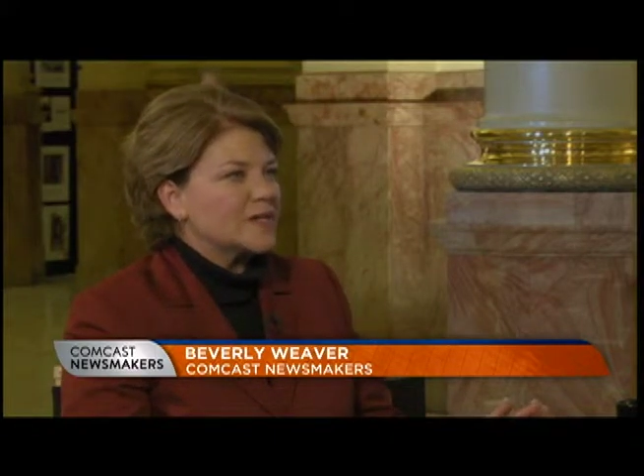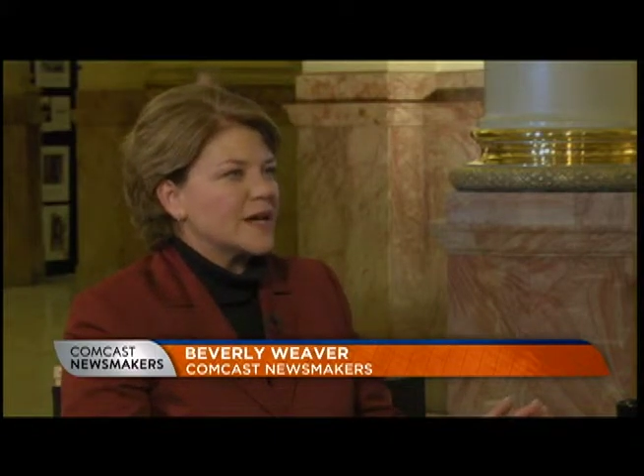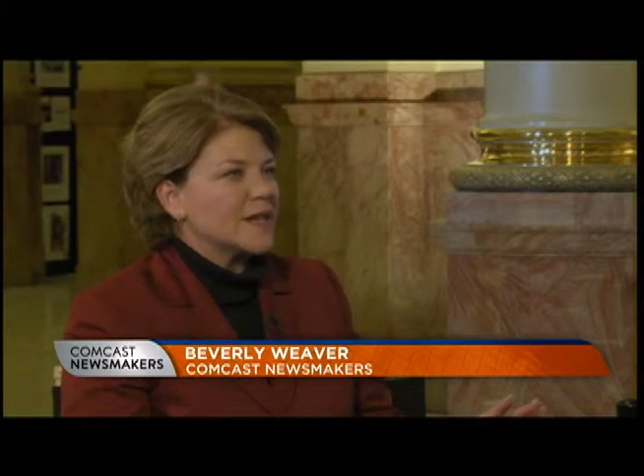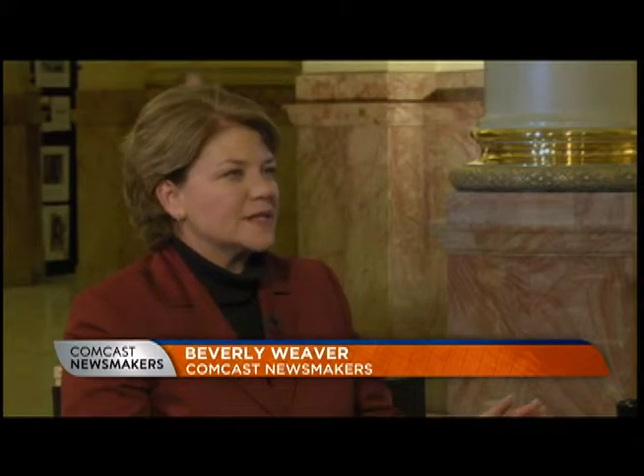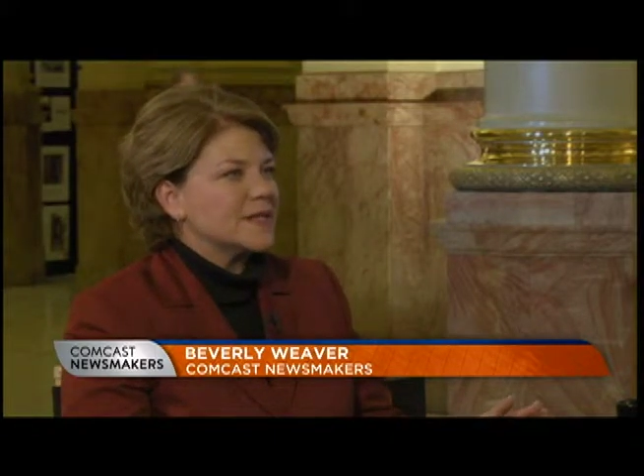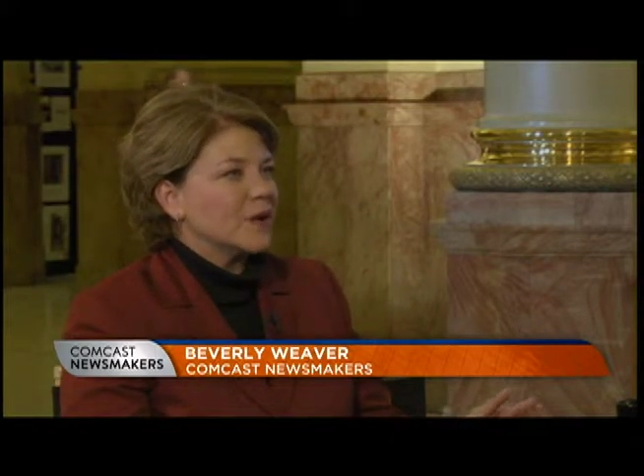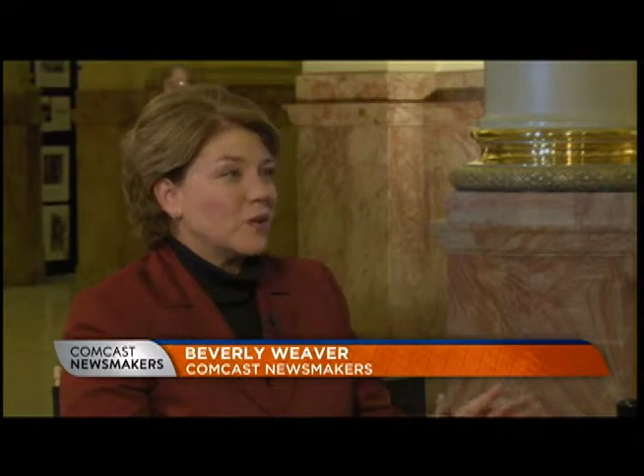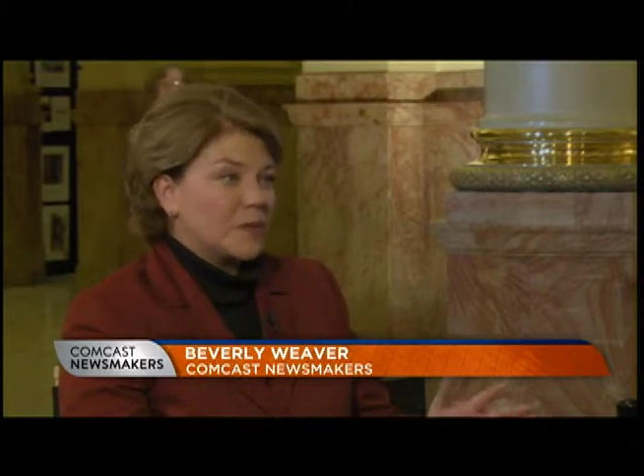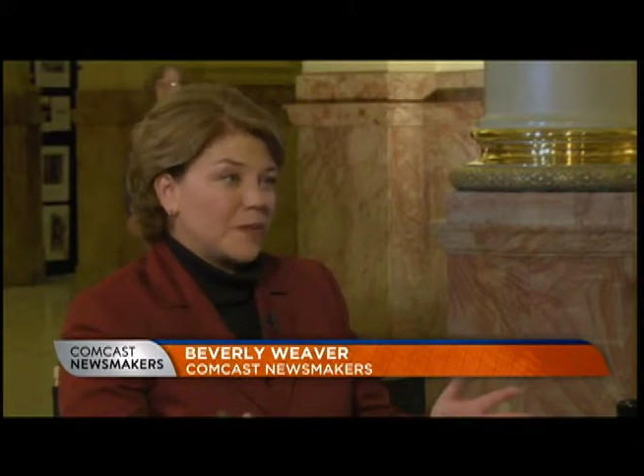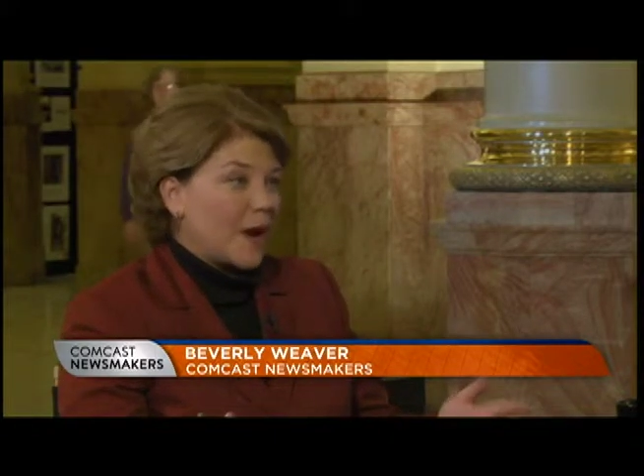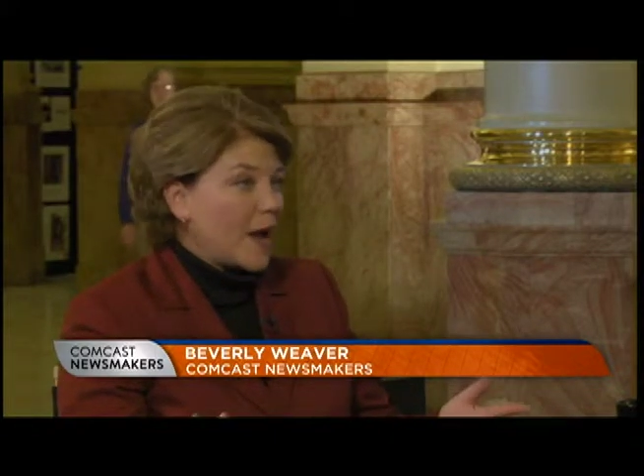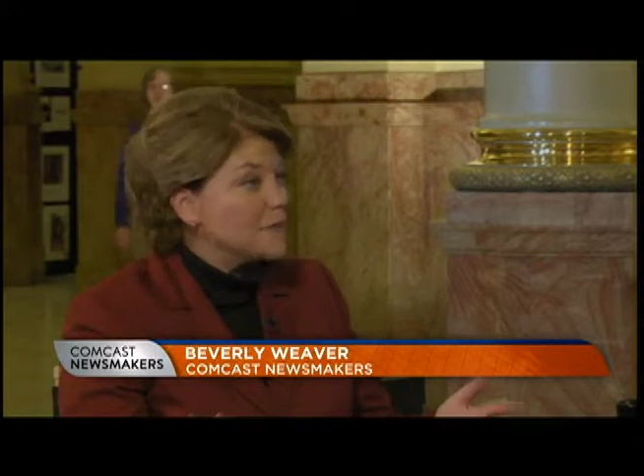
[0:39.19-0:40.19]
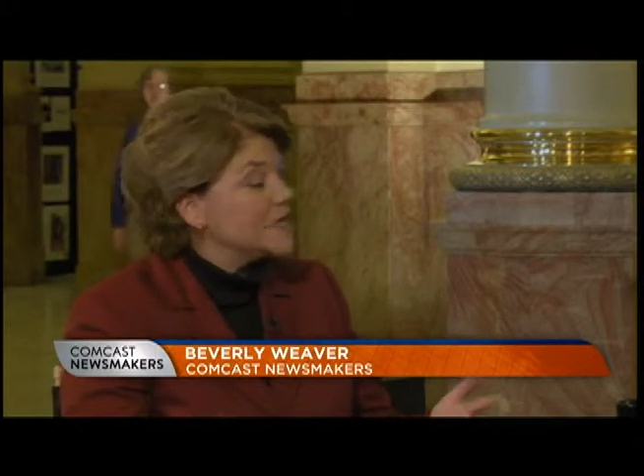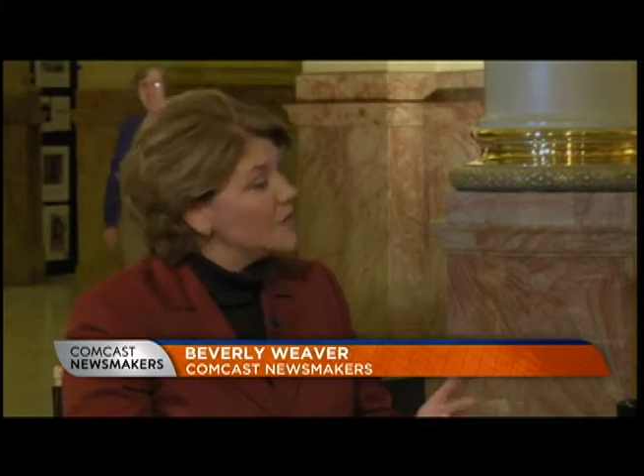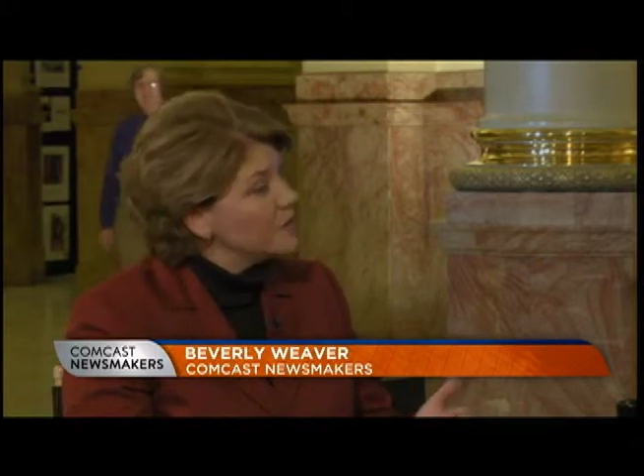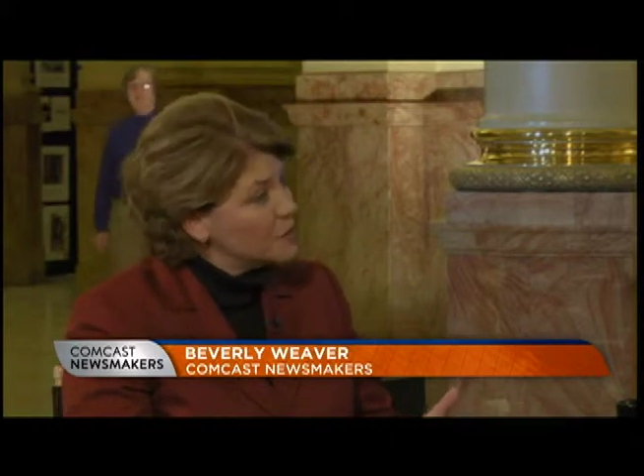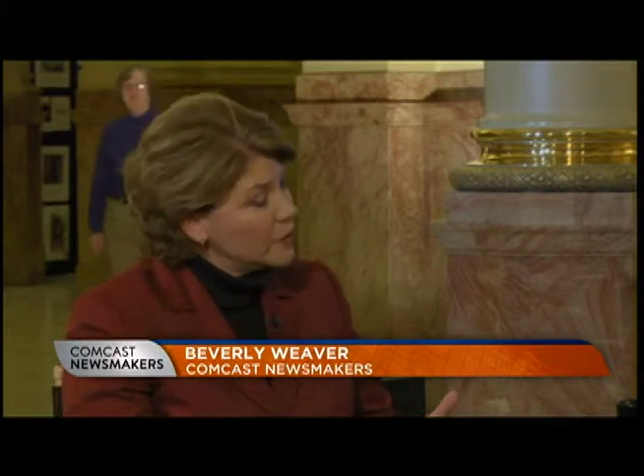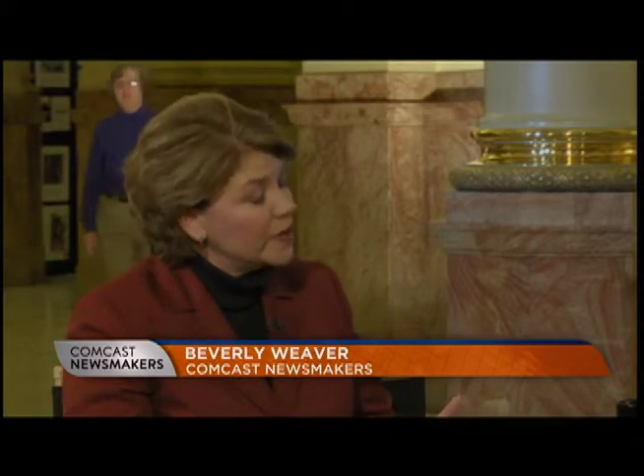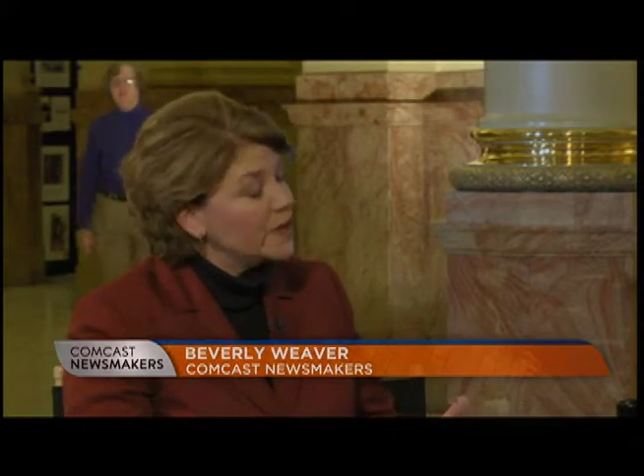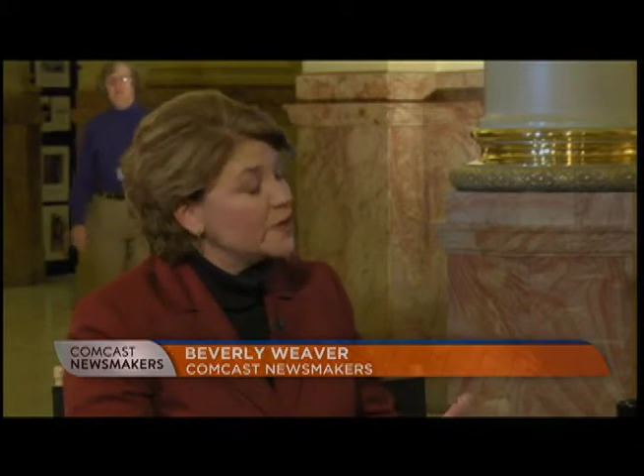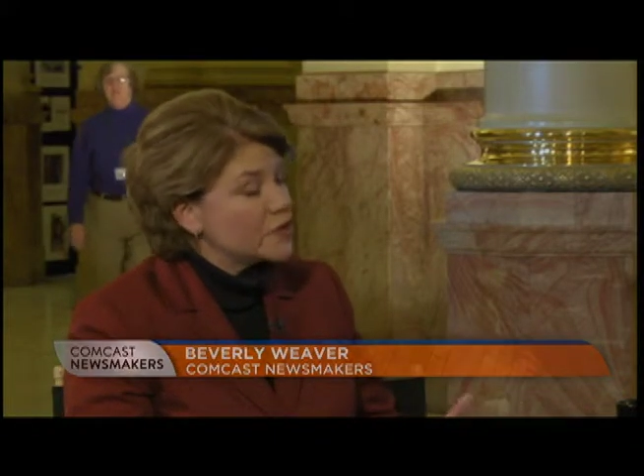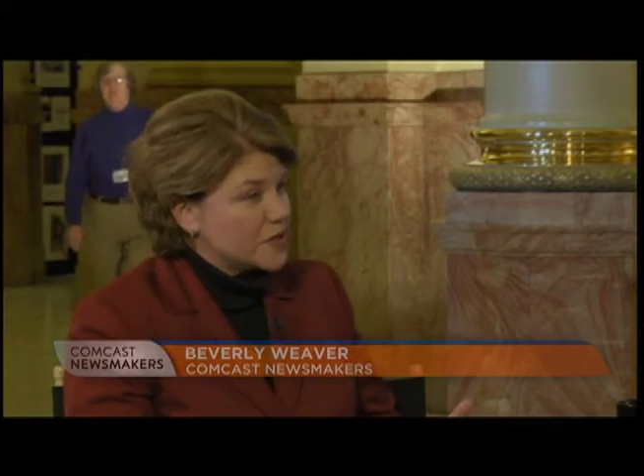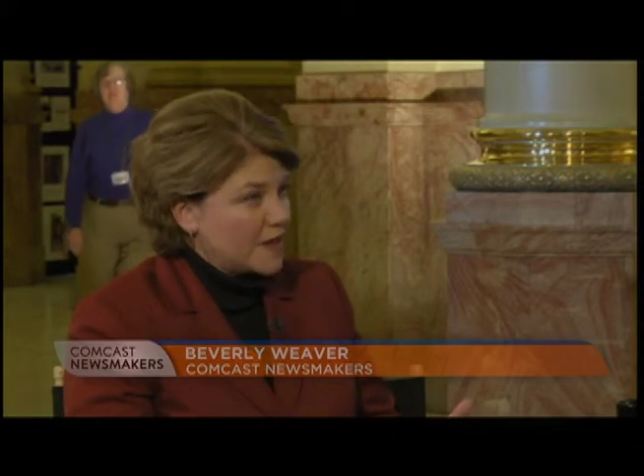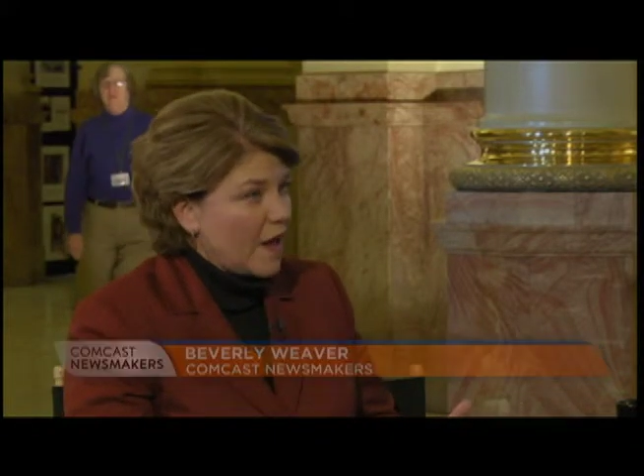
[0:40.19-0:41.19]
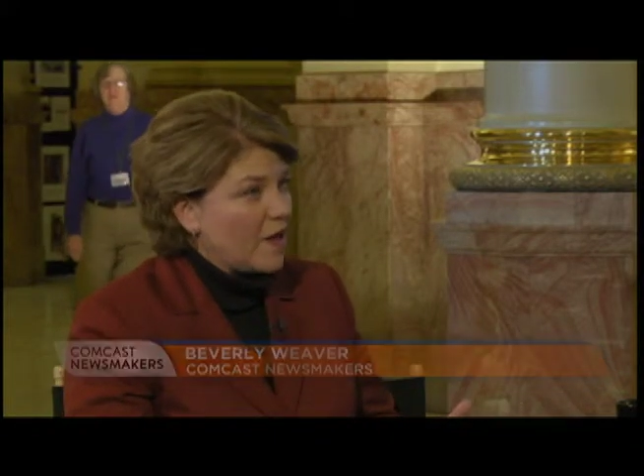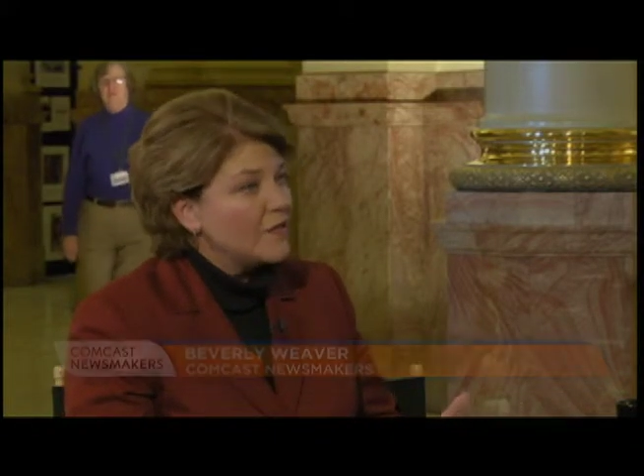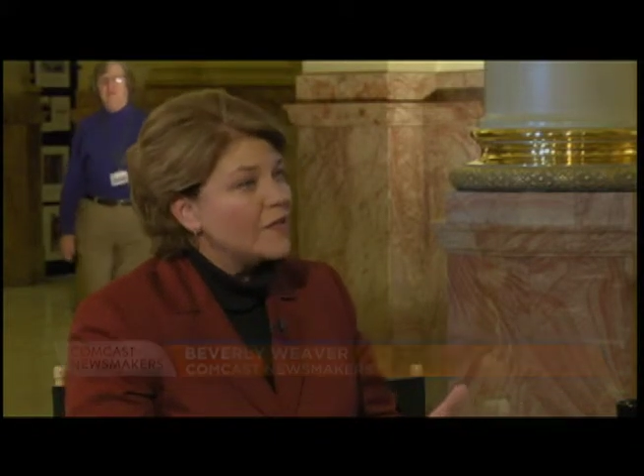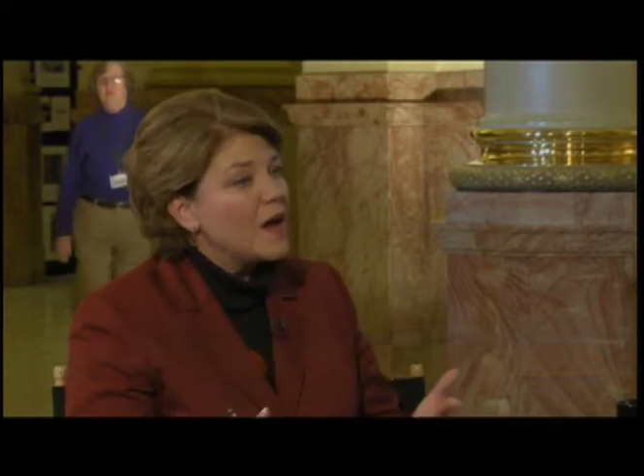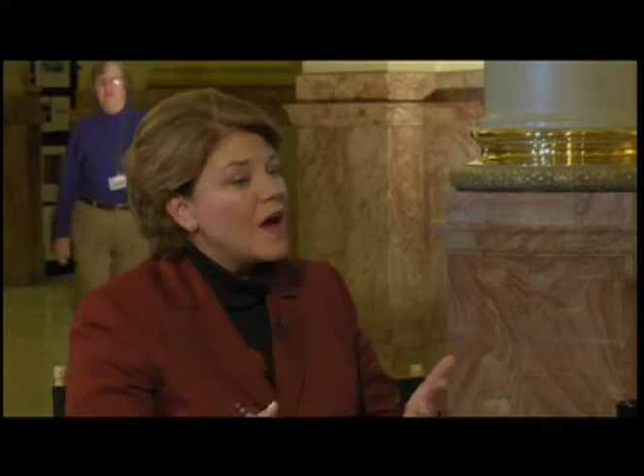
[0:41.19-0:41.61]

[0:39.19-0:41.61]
texting or perhaps even doing it yourself.